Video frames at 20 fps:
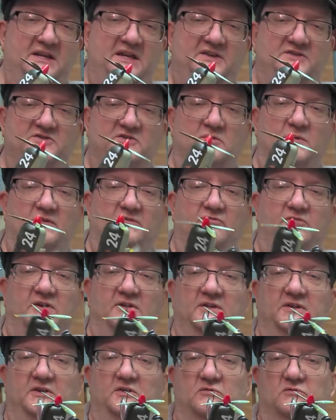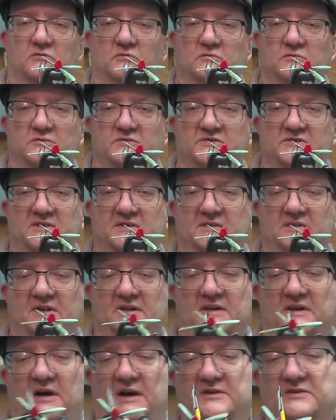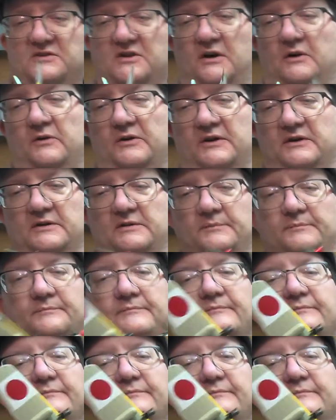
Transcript: easier by friendly crews and not targeted.